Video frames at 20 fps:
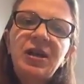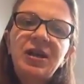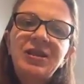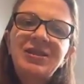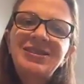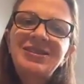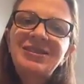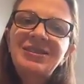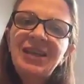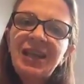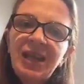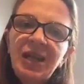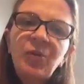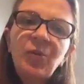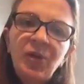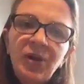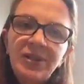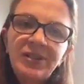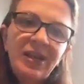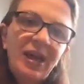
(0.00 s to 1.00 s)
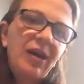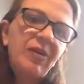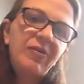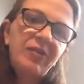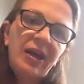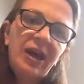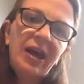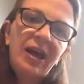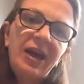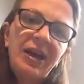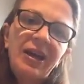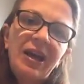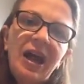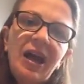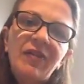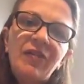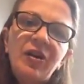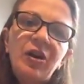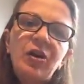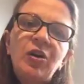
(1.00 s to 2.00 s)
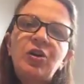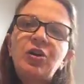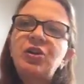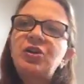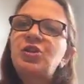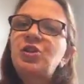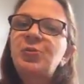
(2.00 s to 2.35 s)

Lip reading: seeing what is out there and having a look at